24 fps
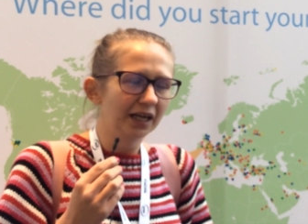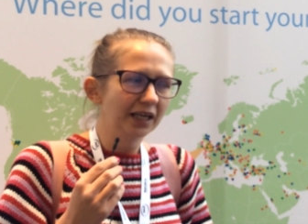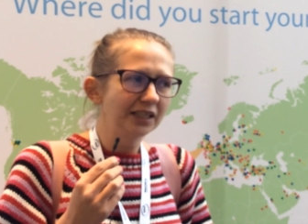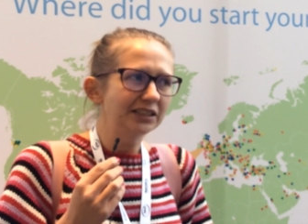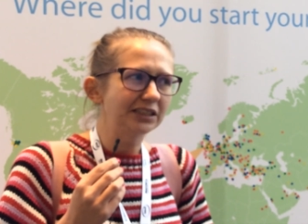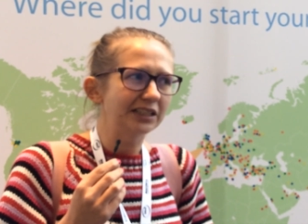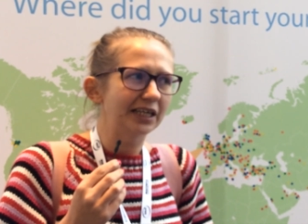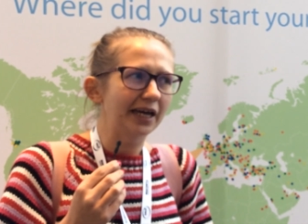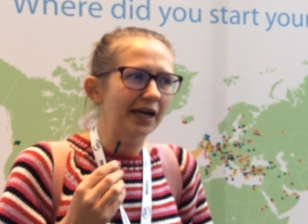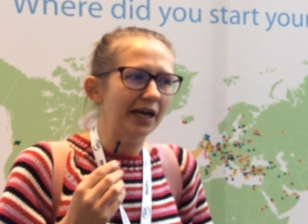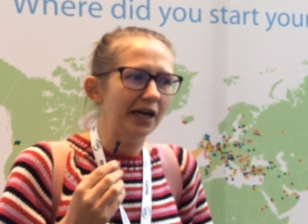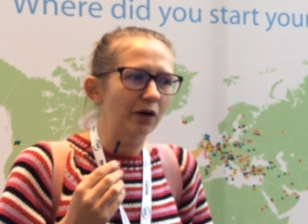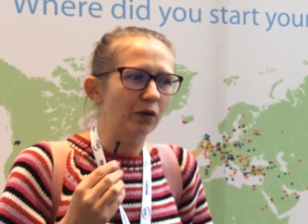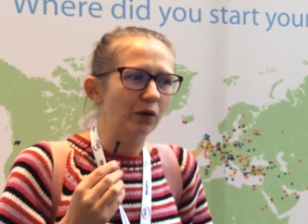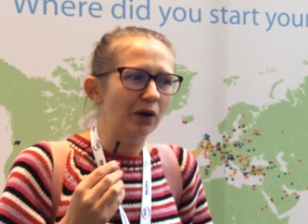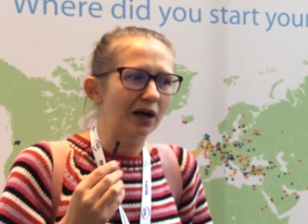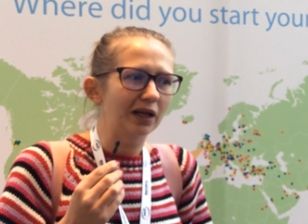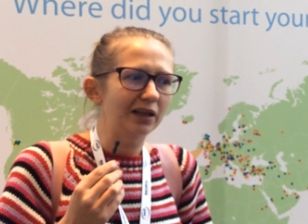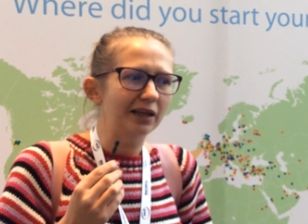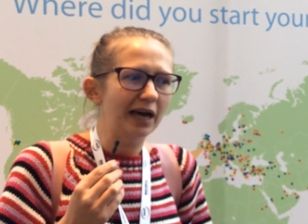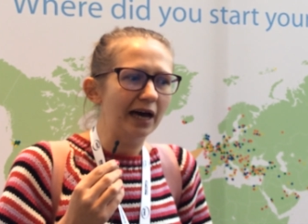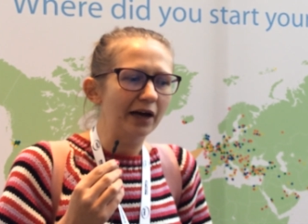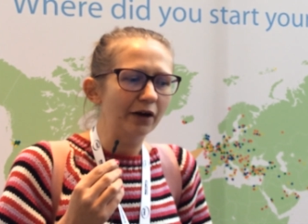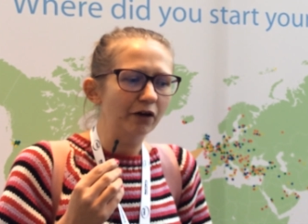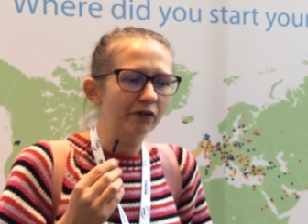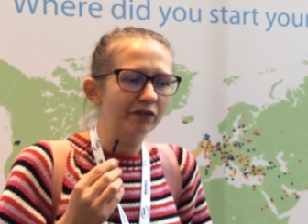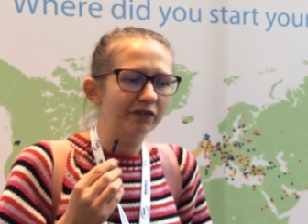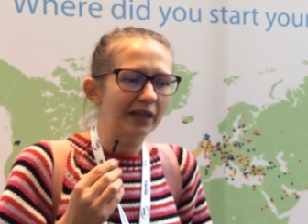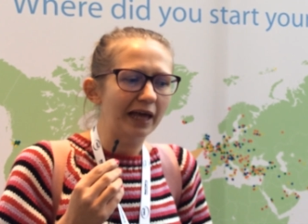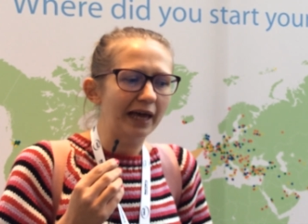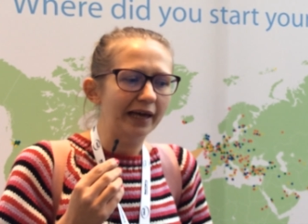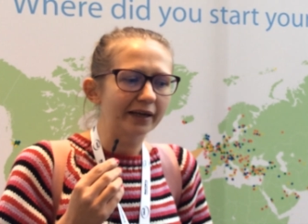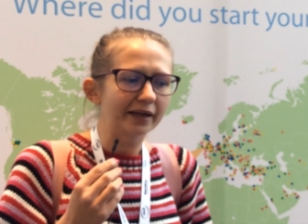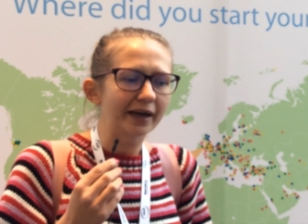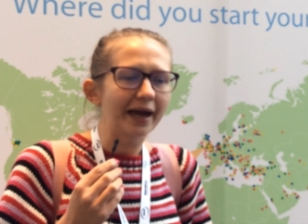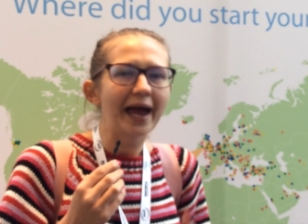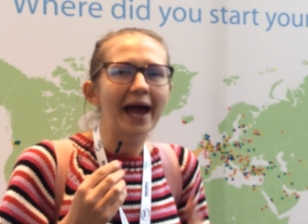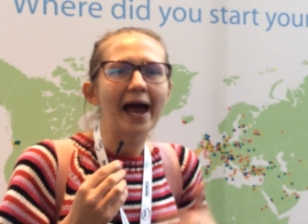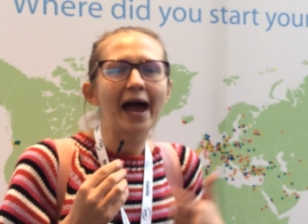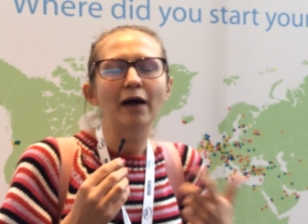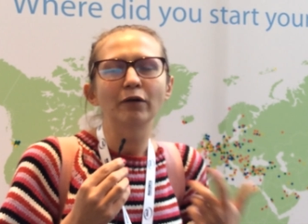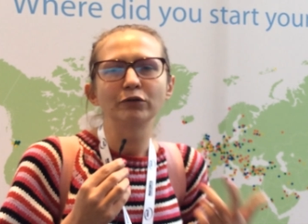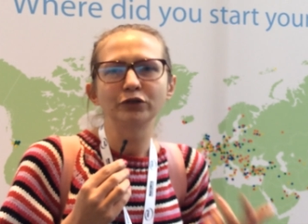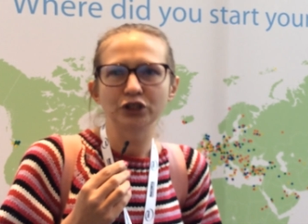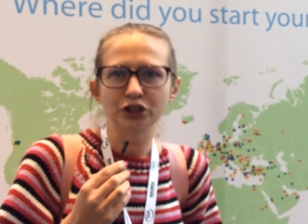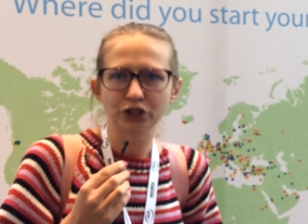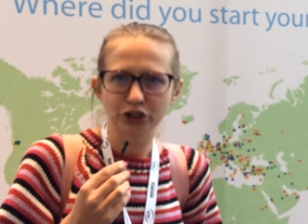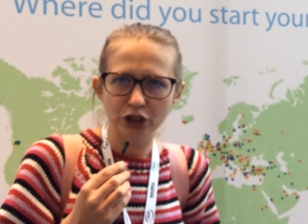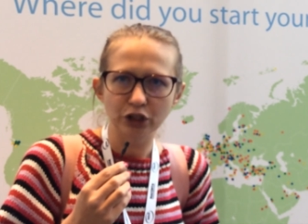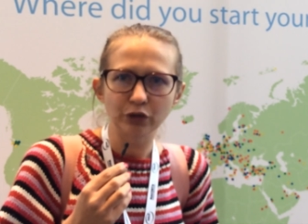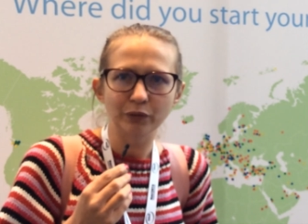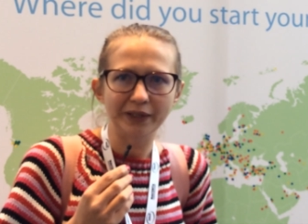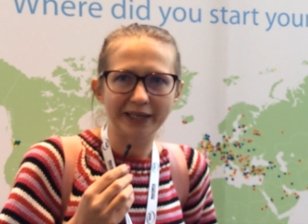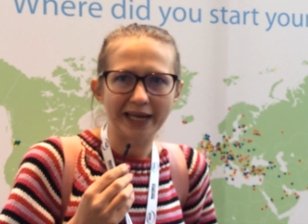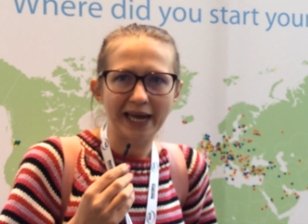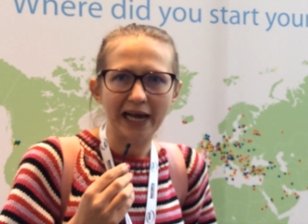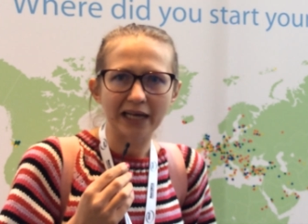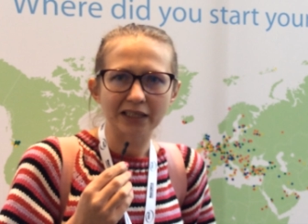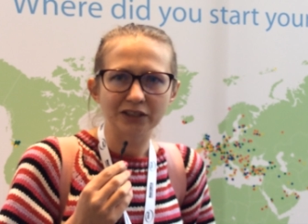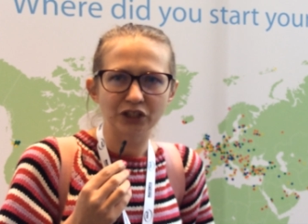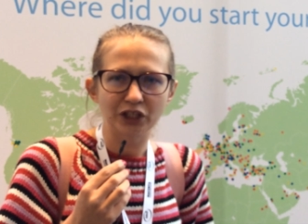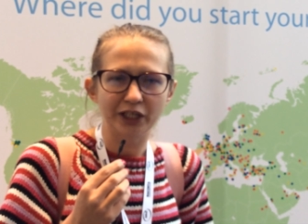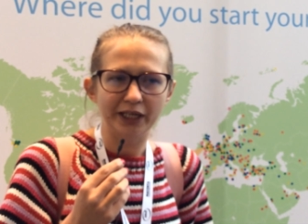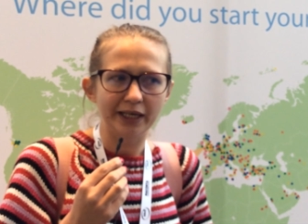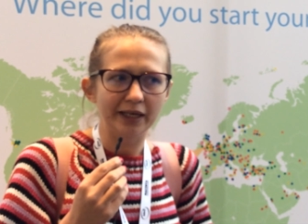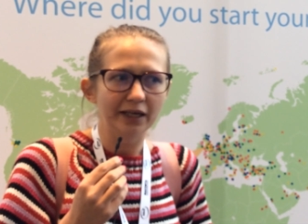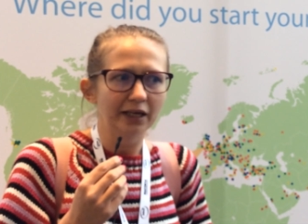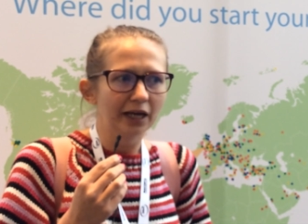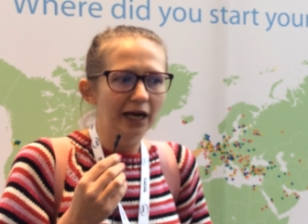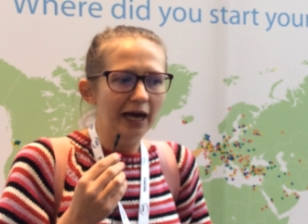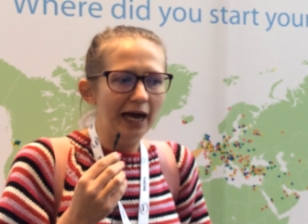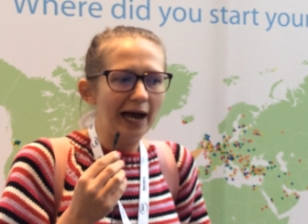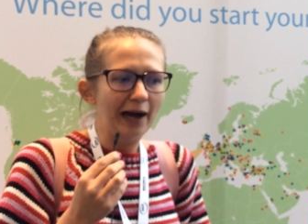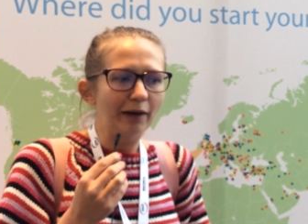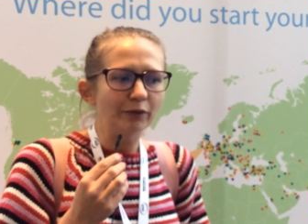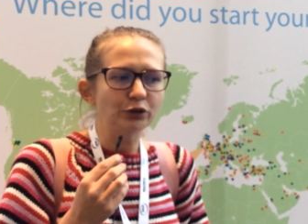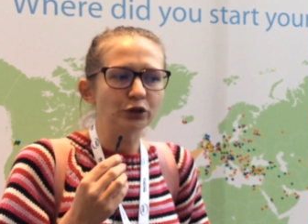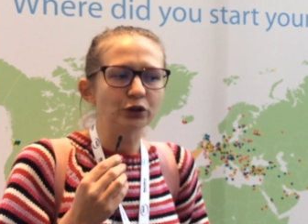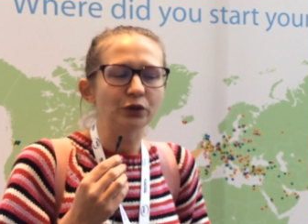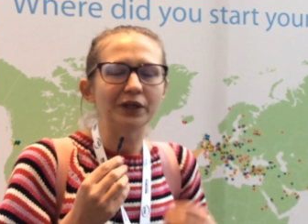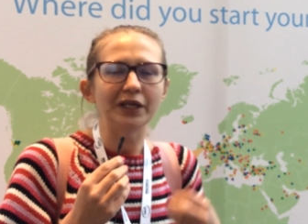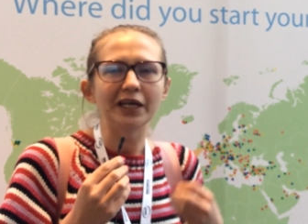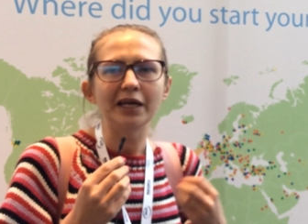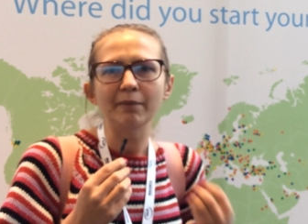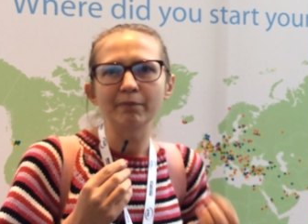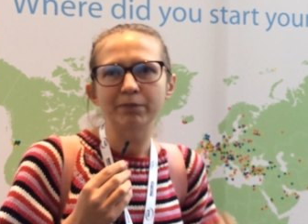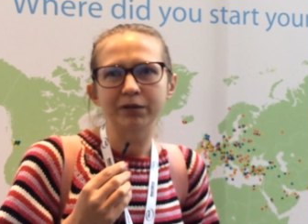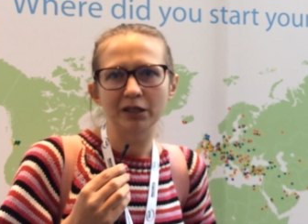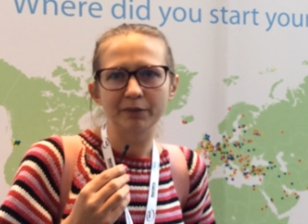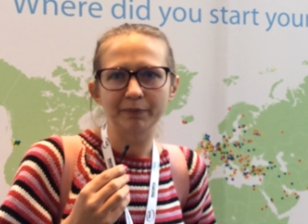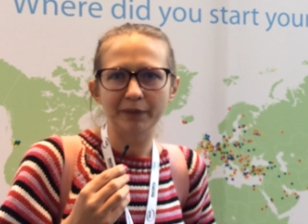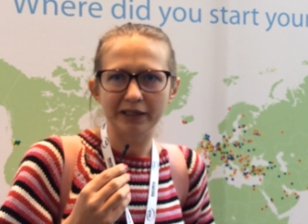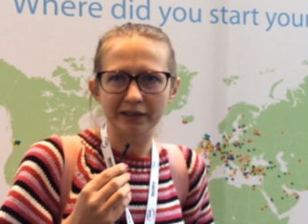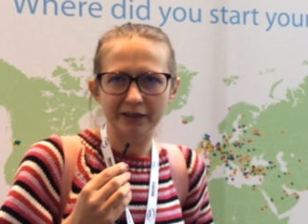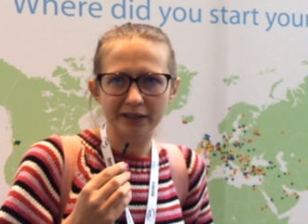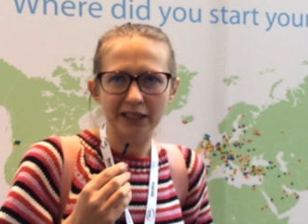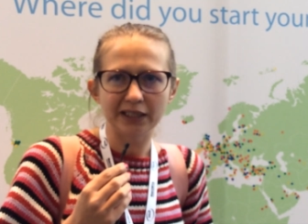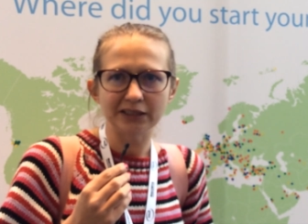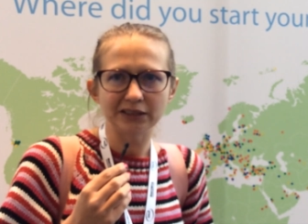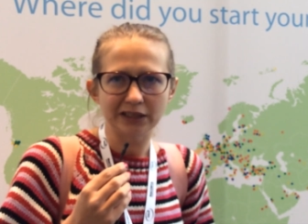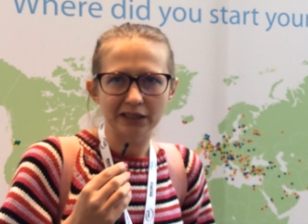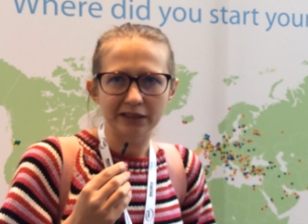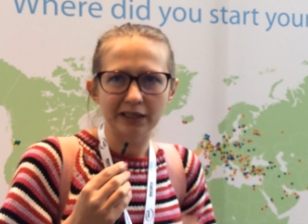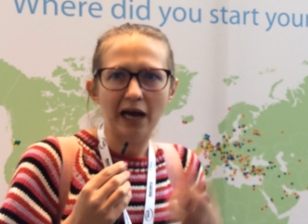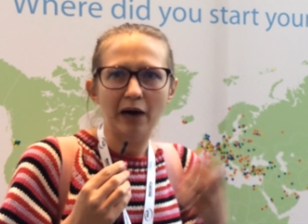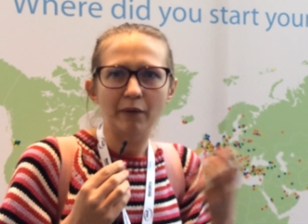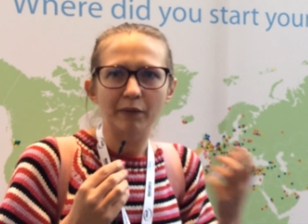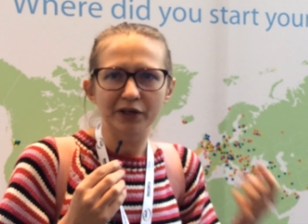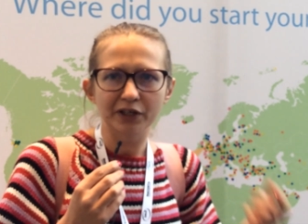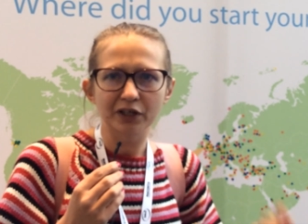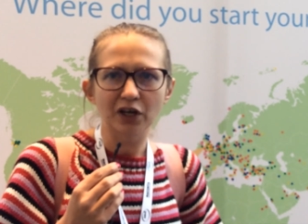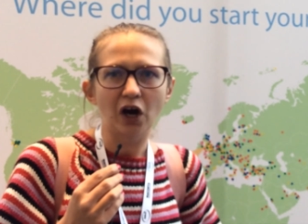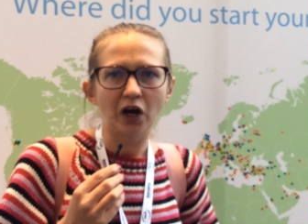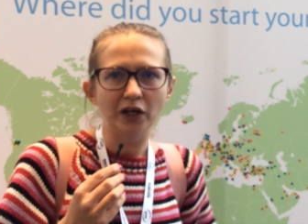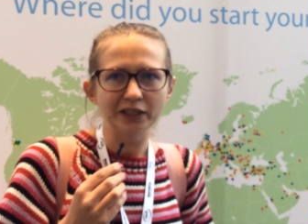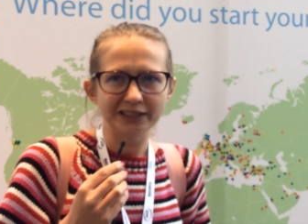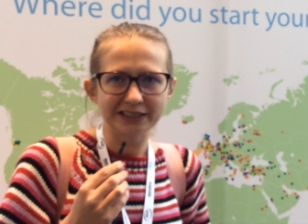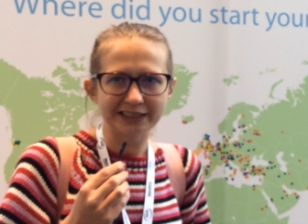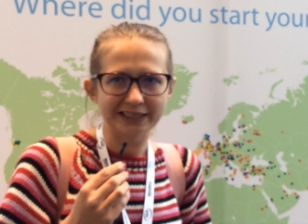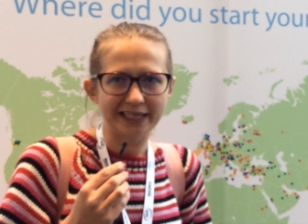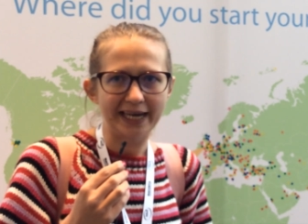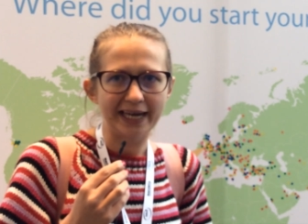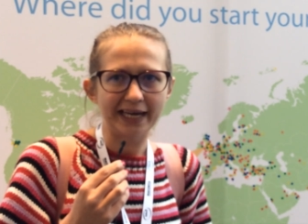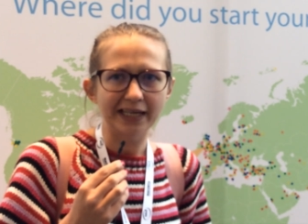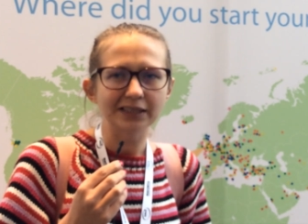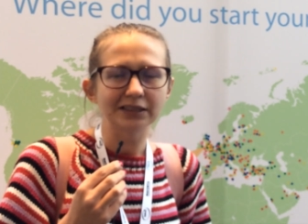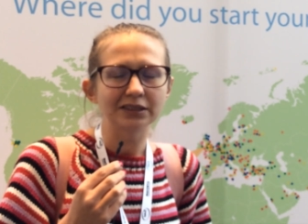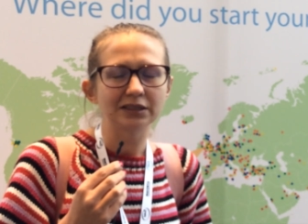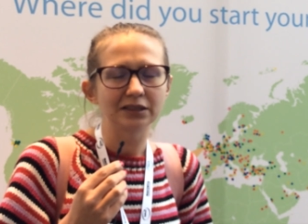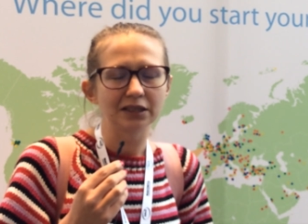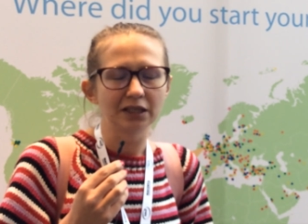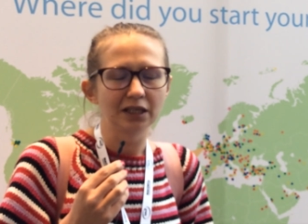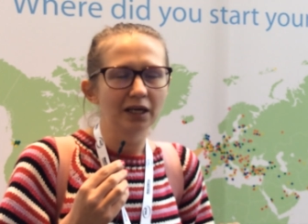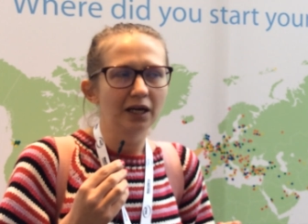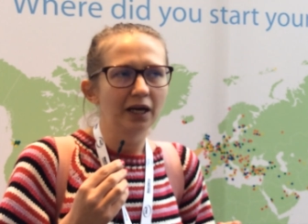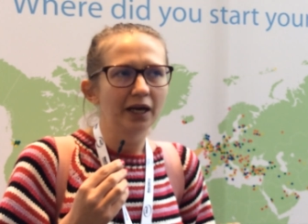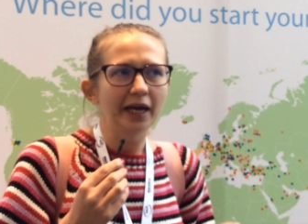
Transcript: So a lot of like how to do it actually, how to implement this in our context.